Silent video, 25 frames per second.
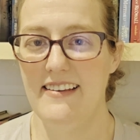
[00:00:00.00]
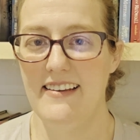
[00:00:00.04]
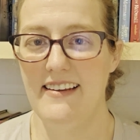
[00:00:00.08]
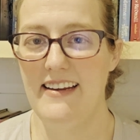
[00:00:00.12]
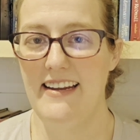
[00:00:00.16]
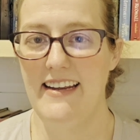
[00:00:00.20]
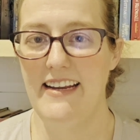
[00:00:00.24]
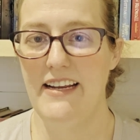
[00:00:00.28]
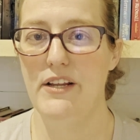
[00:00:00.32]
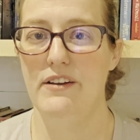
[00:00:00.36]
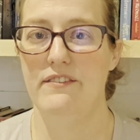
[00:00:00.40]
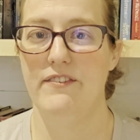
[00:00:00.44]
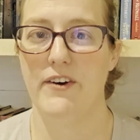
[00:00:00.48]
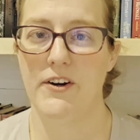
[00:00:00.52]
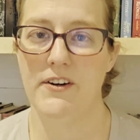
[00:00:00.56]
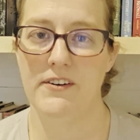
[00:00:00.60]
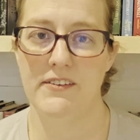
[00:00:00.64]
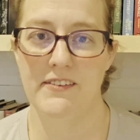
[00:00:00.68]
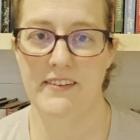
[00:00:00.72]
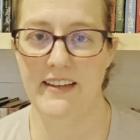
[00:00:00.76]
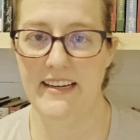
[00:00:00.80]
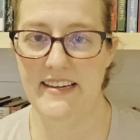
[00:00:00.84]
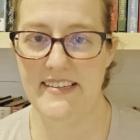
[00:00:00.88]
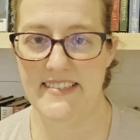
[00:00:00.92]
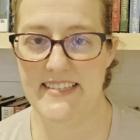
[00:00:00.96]

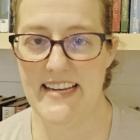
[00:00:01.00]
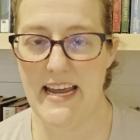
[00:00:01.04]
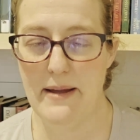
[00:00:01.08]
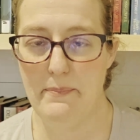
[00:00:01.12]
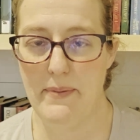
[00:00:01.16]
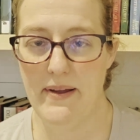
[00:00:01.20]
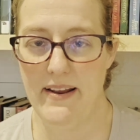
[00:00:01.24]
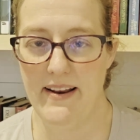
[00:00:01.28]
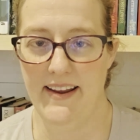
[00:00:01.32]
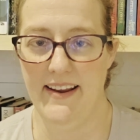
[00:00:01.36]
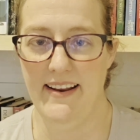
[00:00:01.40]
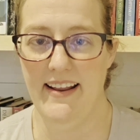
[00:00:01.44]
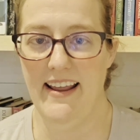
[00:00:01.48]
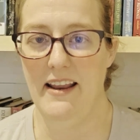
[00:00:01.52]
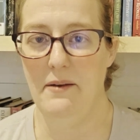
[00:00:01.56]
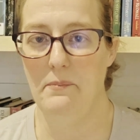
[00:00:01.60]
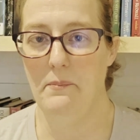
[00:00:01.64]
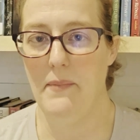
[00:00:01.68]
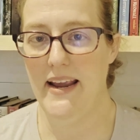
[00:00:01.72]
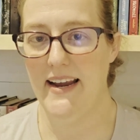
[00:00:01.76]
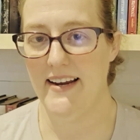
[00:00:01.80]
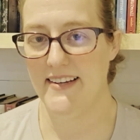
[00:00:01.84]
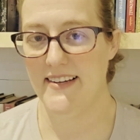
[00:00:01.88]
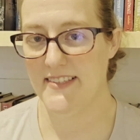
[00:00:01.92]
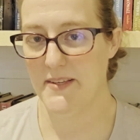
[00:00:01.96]
inadvertently step in it and
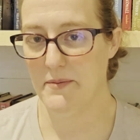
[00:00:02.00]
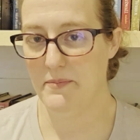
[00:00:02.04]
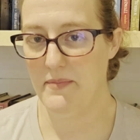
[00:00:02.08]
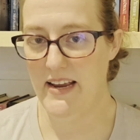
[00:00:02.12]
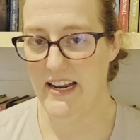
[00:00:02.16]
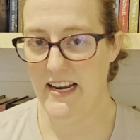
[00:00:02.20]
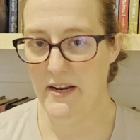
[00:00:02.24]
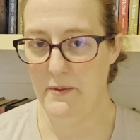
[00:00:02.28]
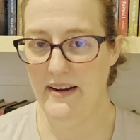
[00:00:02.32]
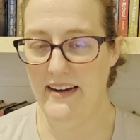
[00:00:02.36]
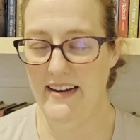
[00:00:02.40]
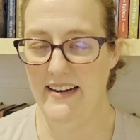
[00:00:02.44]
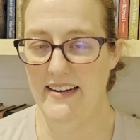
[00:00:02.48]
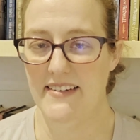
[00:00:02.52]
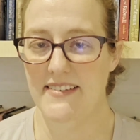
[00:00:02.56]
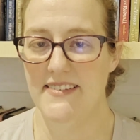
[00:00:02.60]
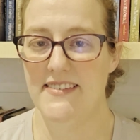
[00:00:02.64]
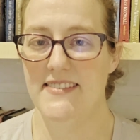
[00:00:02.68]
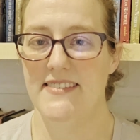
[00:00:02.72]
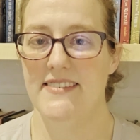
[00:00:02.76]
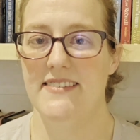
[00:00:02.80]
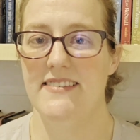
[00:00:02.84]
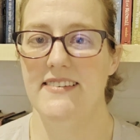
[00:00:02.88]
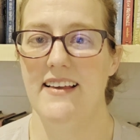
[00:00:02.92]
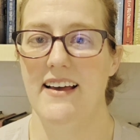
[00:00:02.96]
make some
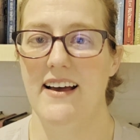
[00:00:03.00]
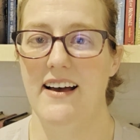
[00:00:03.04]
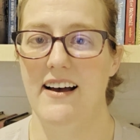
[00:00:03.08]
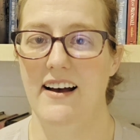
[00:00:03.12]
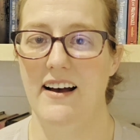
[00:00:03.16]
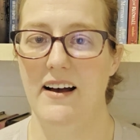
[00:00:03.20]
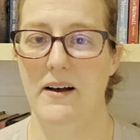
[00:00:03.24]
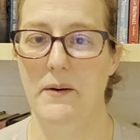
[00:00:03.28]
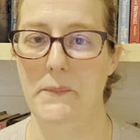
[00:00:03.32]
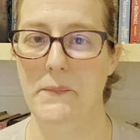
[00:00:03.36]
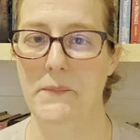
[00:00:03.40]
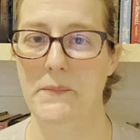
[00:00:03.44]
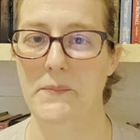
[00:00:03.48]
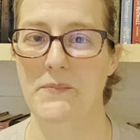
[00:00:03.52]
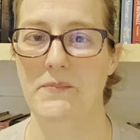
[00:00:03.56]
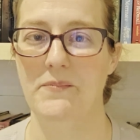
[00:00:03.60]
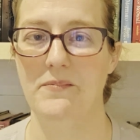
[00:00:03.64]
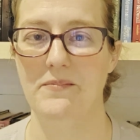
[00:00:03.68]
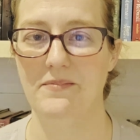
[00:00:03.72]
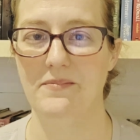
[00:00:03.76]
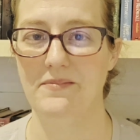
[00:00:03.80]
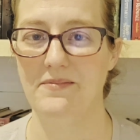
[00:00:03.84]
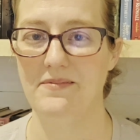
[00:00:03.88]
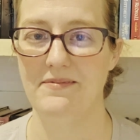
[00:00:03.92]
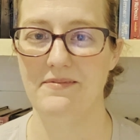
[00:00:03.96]
enemies
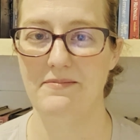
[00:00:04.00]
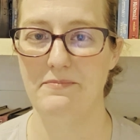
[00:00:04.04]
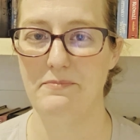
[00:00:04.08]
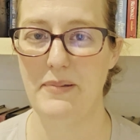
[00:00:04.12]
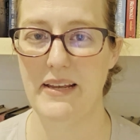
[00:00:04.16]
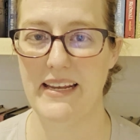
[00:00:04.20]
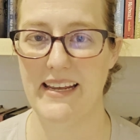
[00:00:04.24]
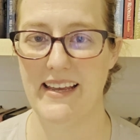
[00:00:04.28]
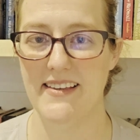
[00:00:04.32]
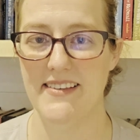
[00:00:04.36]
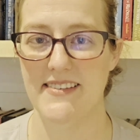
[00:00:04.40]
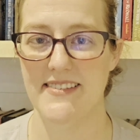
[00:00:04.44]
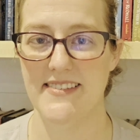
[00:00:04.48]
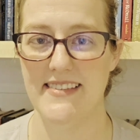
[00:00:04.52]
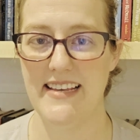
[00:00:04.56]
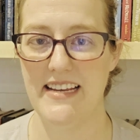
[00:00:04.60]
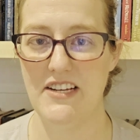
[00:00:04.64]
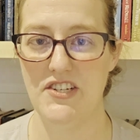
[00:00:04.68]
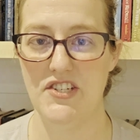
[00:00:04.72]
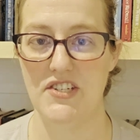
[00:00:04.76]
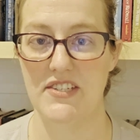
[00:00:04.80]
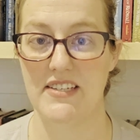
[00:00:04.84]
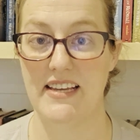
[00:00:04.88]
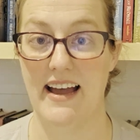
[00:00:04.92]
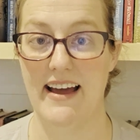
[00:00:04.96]
because they
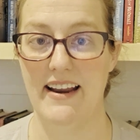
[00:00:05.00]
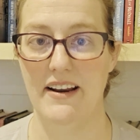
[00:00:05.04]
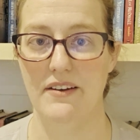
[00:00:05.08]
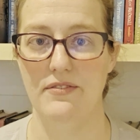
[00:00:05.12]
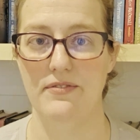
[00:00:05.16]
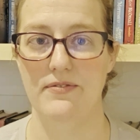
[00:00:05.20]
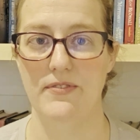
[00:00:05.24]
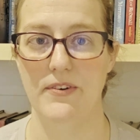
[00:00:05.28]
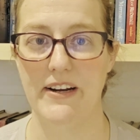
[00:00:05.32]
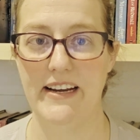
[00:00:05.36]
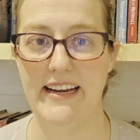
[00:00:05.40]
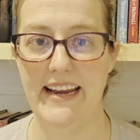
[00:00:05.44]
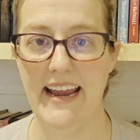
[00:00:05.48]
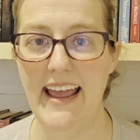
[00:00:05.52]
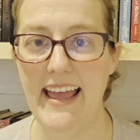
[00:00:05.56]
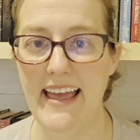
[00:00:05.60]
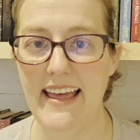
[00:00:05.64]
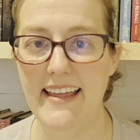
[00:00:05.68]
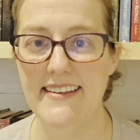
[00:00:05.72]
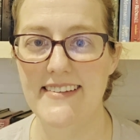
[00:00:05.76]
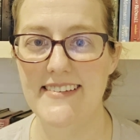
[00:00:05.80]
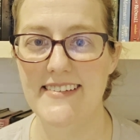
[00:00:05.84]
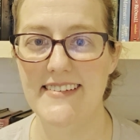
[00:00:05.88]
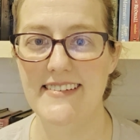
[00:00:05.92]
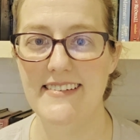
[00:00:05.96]
just kind of
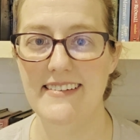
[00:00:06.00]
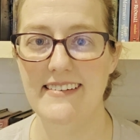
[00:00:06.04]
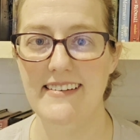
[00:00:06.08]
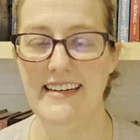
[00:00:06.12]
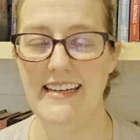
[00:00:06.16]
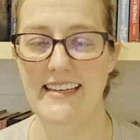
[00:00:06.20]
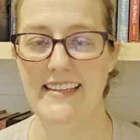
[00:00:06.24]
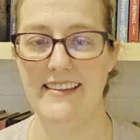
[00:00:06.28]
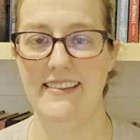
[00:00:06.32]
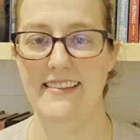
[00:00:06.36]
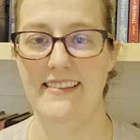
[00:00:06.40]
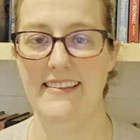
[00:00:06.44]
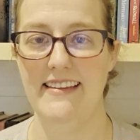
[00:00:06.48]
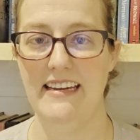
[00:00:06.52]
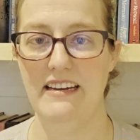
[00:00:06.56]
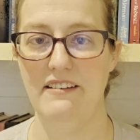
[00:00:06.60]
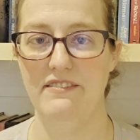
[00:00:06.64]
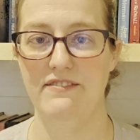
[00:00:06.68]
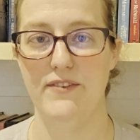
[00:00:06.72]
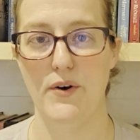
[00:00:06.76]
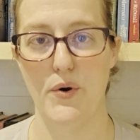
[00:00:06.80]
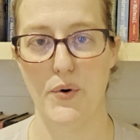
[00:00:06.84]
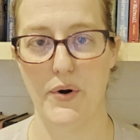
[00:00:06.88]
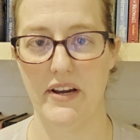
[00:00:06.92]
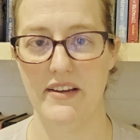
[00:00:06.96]
forget in the
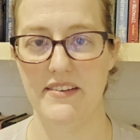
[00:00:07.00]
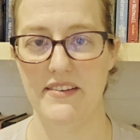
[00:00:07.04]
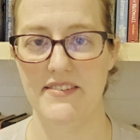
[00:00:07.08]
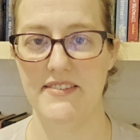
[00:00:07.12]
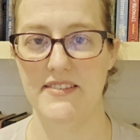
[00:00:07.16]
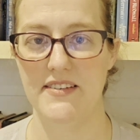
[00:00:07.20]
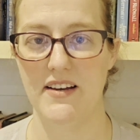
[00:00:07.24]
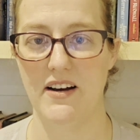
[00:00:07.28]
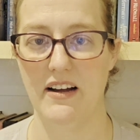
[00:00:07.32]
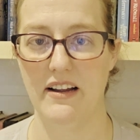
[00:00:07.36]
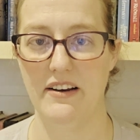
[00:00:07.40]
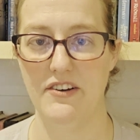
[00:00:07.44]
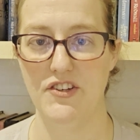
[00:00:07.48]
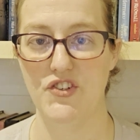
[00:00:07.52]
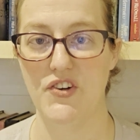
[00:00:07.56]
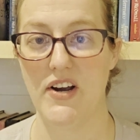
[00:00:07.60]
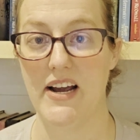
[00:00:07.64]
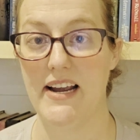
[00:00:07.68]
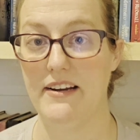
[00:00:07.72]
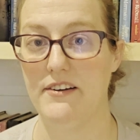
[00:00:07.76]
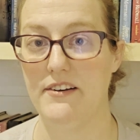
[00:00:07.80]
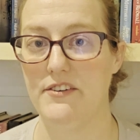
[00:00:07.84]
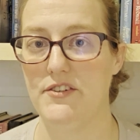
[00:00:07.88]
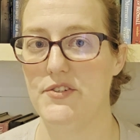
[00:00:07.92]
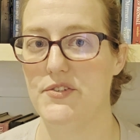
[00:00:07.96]
focus on
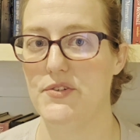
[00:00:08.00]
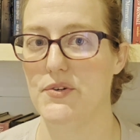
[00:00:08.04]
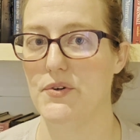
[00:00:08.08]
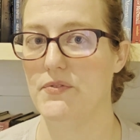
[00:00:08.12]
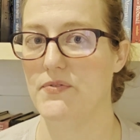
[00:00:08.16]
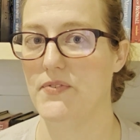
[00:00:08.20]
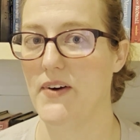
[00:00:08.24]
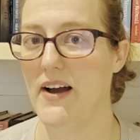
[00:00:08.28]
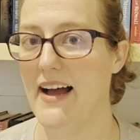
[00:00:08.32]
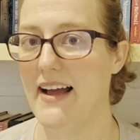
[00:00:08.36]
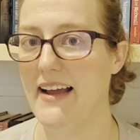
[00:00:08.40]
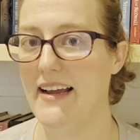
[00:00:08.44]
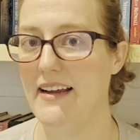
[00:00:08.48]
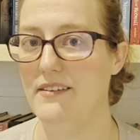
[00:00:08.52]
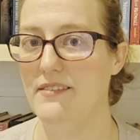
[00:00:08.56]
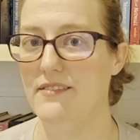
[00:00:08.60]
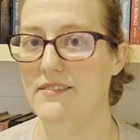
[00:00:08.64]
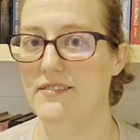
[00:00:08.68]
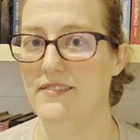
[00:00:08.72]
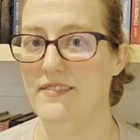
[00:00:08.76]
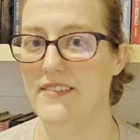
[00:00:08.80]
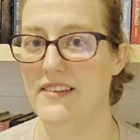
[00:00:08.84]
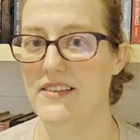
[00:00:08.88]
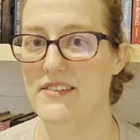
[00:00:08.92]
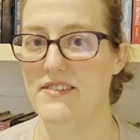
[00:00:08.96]
trying to
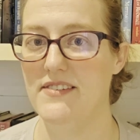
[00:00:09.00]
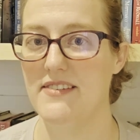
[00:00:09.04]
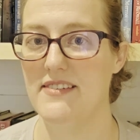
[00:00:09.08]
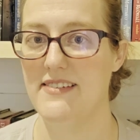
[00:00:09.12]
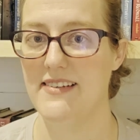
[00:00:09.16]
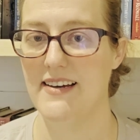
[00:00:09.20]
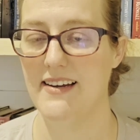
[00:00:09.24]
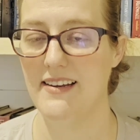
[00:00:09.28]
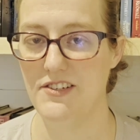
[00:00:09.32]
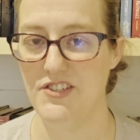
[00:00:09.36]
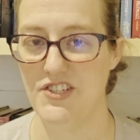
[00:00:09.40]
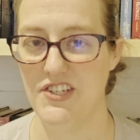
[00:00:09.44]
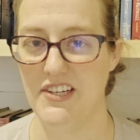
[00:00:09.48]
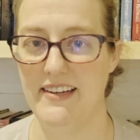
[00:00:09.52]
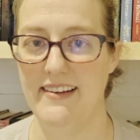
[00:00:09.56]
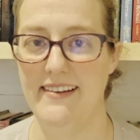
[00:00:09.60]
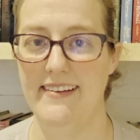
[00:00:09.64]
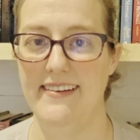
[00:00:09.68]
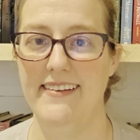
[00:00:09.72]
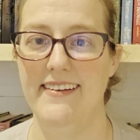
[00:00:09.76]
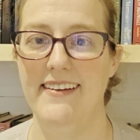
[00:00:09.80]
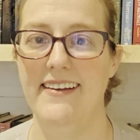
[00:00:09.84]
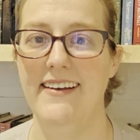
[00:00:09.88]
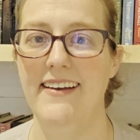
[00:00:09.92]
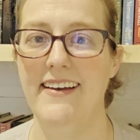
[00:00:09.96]
survive this
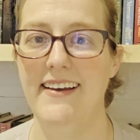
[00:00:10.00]
dungeon